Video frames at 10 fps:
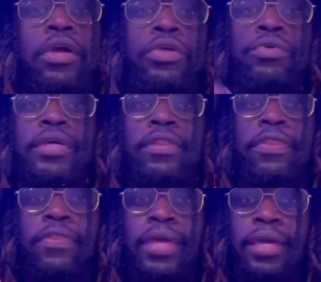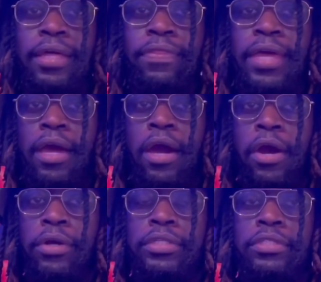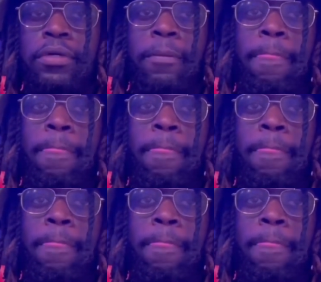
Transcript: you can think that, all right, so